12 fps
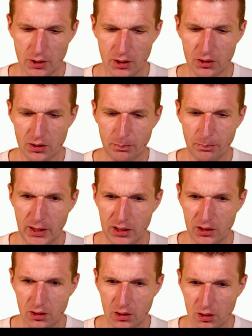And
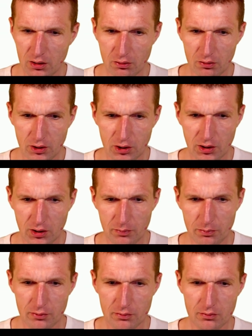depending on the
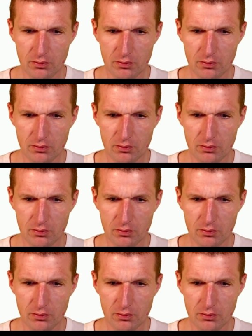type,